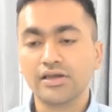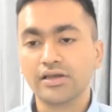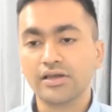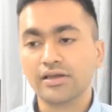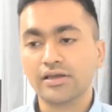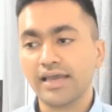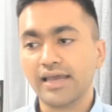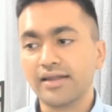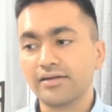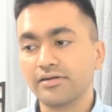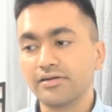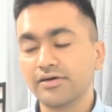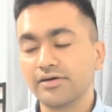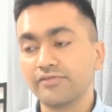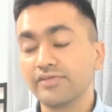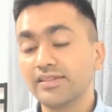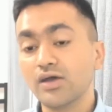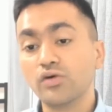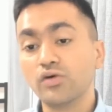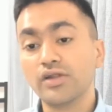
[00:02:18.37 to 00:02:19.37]
can,
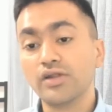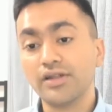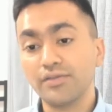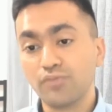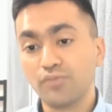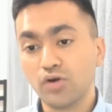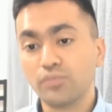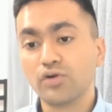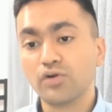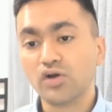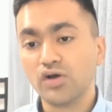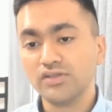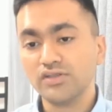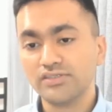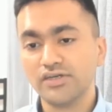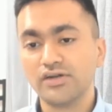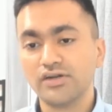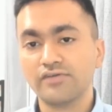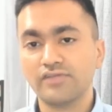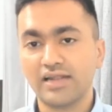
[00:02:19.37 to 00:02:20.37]
without any proper
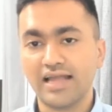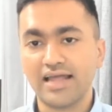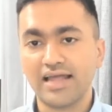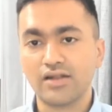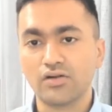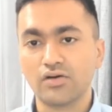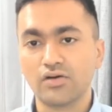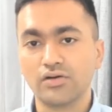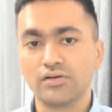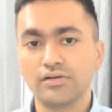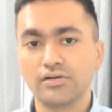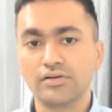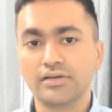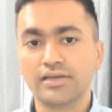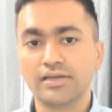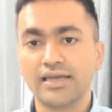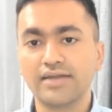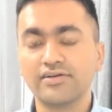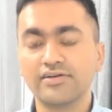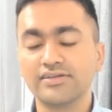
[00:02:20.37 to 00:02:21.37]
consent of the landlord,
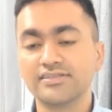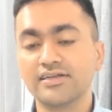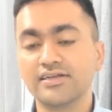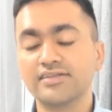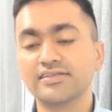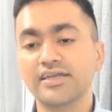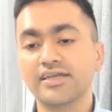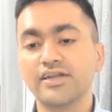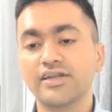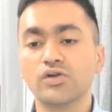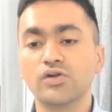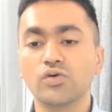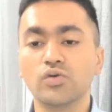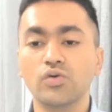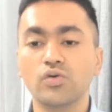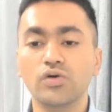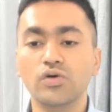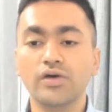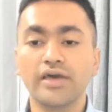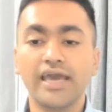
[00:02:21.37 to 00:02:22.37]
can result
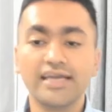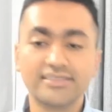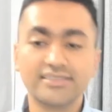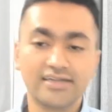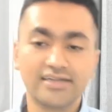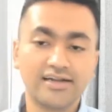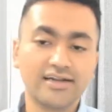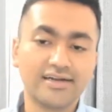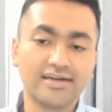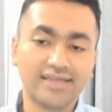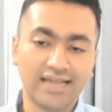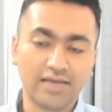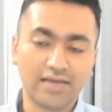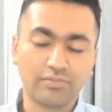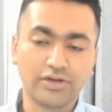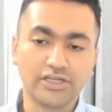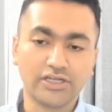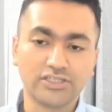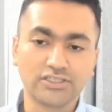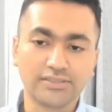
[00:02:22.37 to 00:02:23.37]
into external
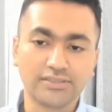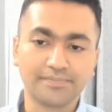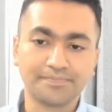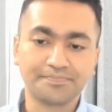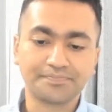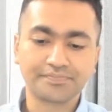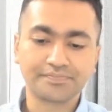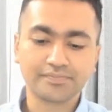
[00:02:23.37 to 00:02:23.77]
dilapidation.